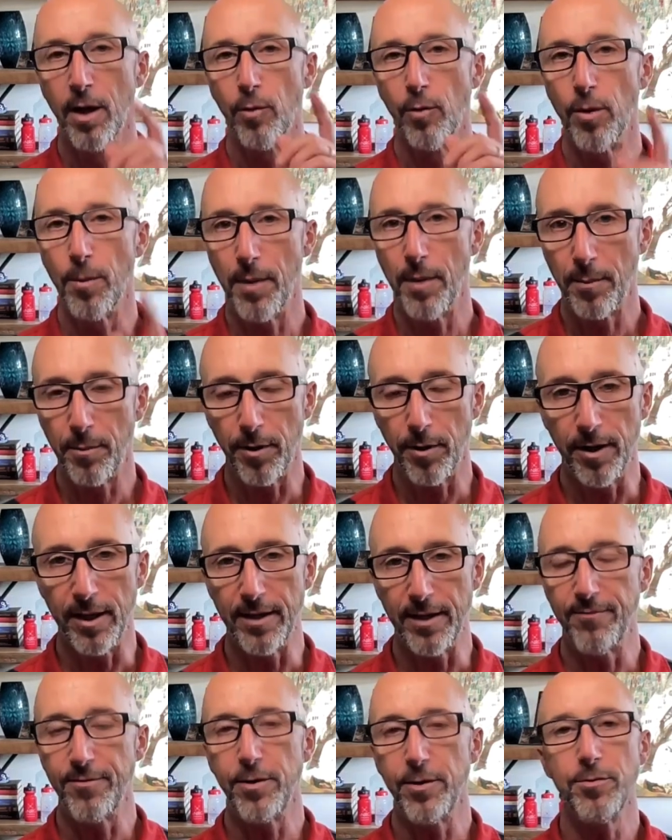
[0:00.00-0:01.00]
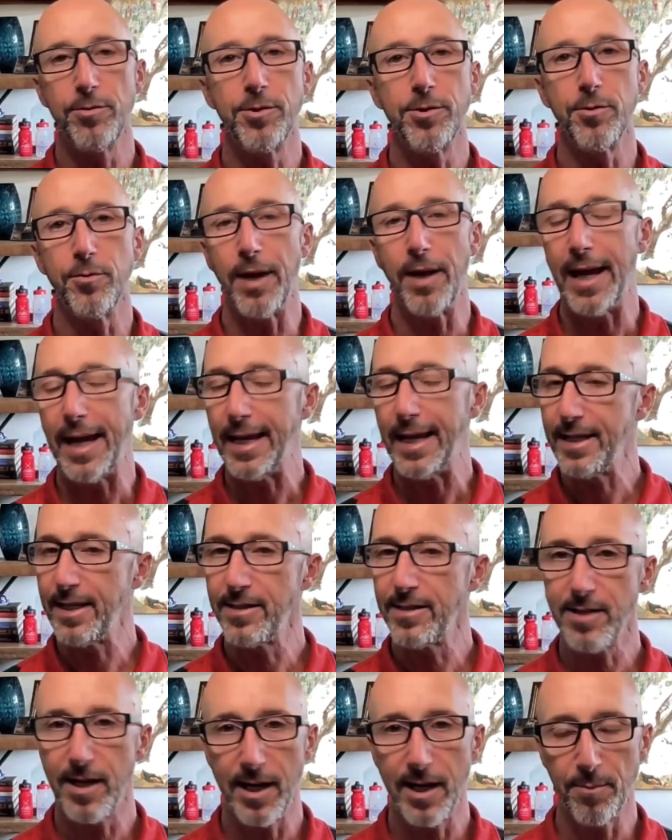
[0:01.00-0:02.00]
Remember, if you do
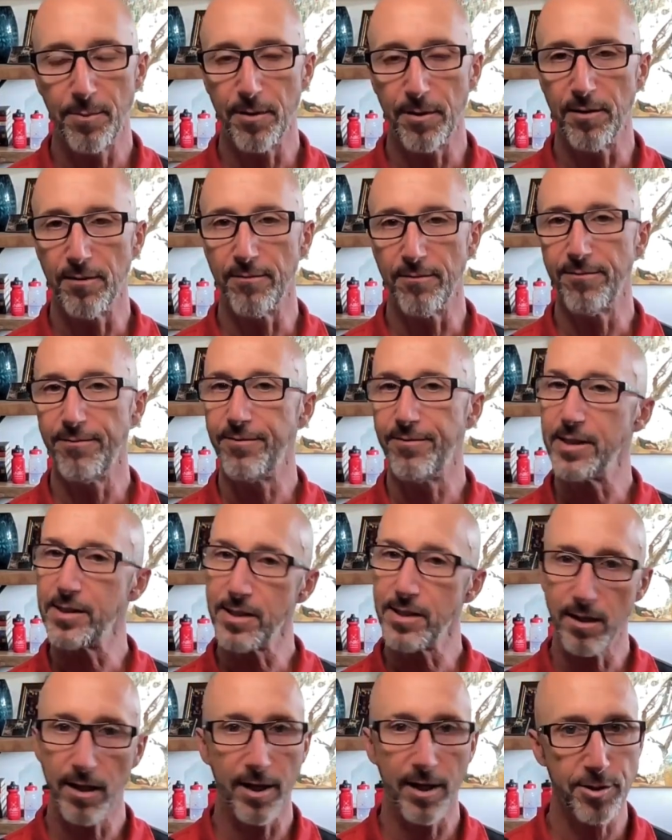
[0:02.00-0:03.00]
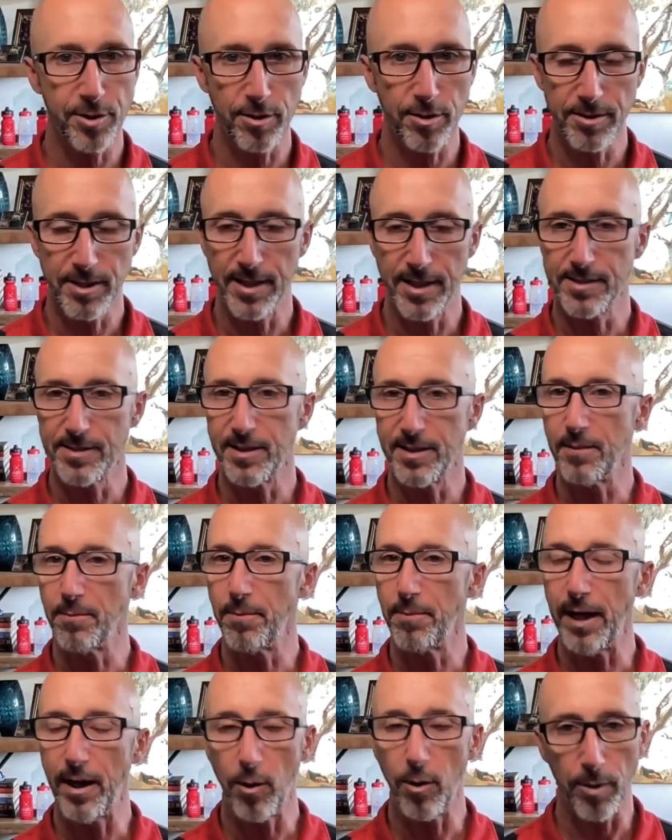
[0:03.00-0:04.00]
any type of physiological testing,
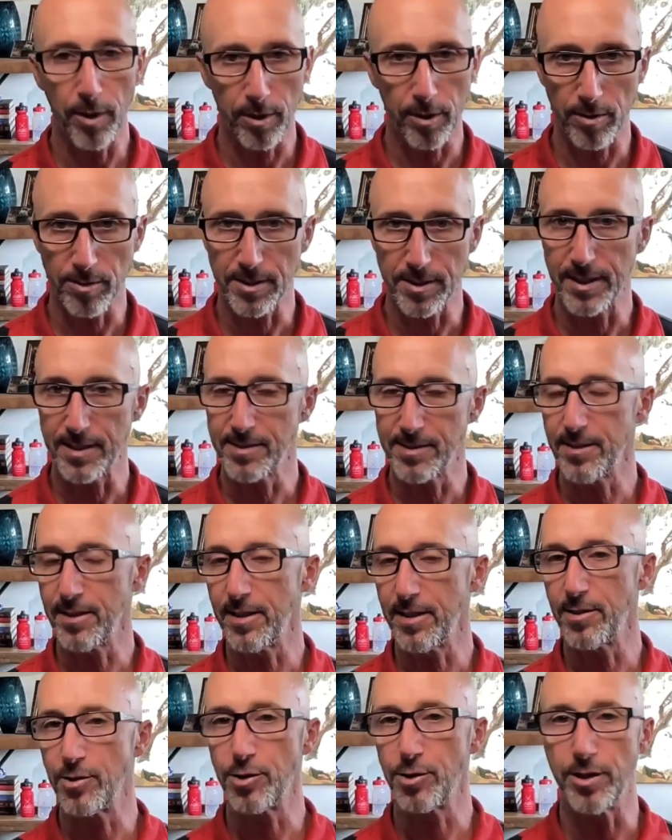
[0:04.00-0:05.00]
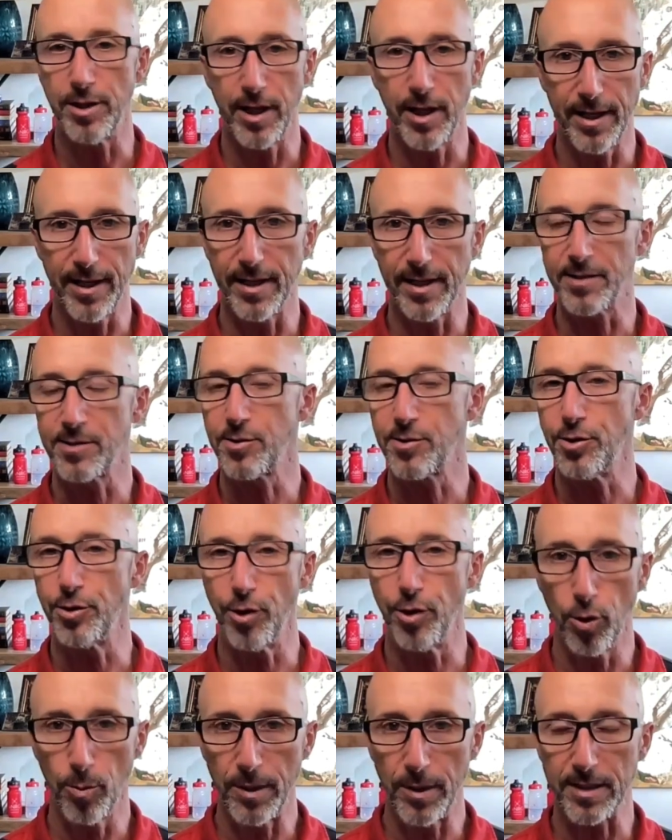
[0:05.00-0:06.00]
biomarker testing, genetics,
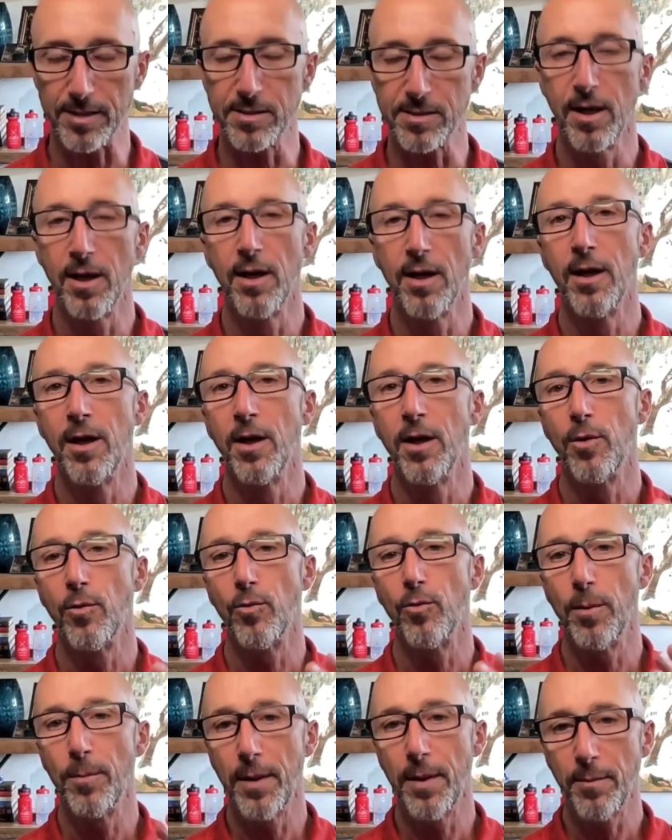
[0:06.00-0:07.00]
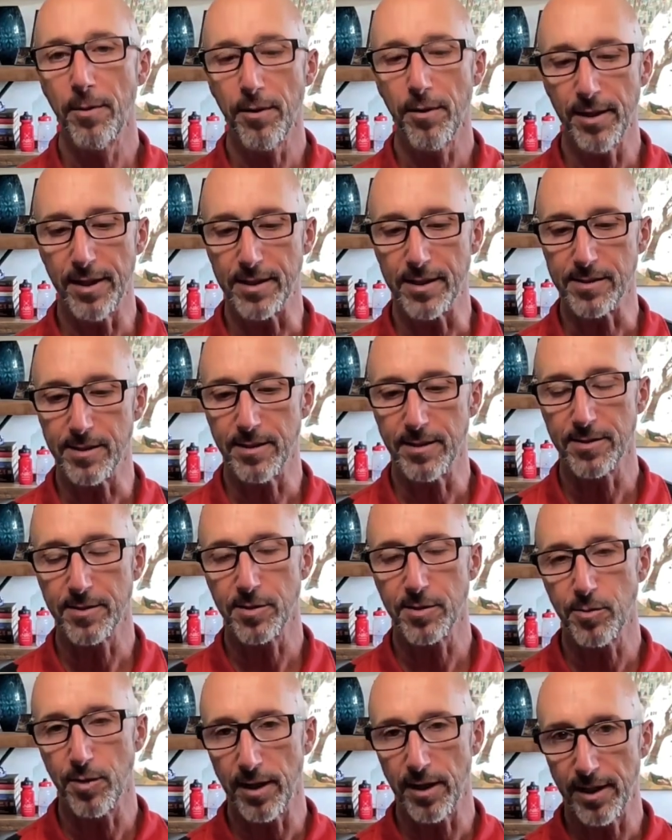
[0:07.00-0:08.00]
genomics, remember this, and this
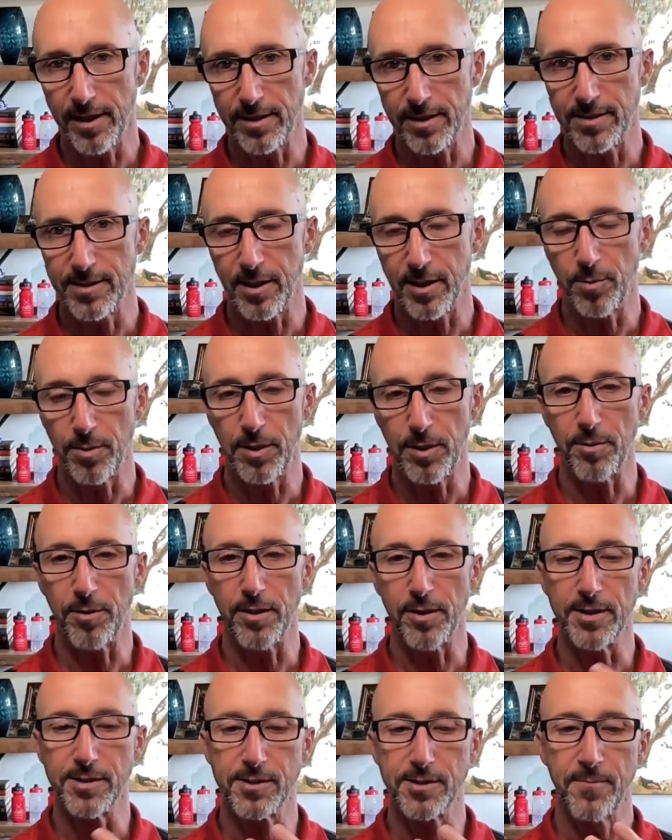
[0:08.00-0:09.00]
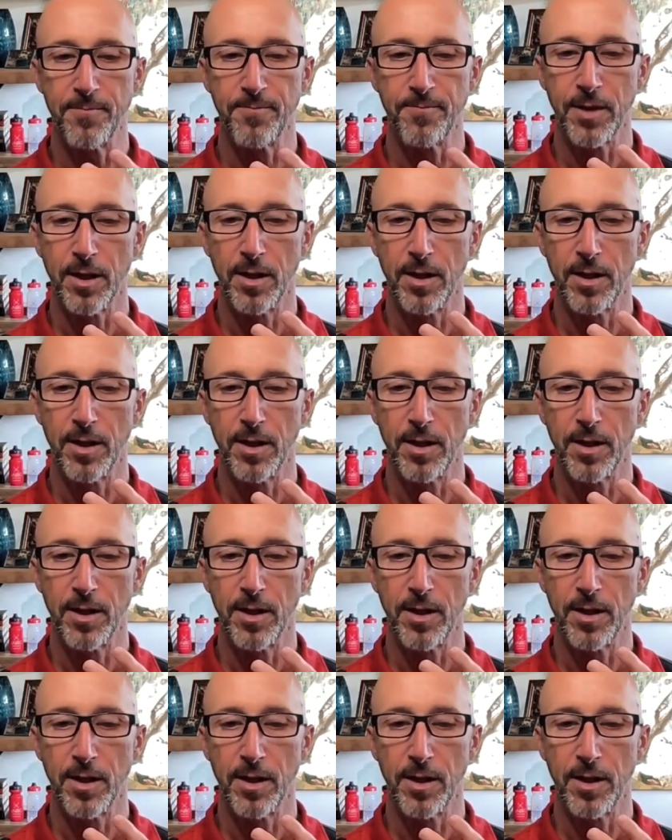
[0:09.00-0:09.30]
is what I like to tell people is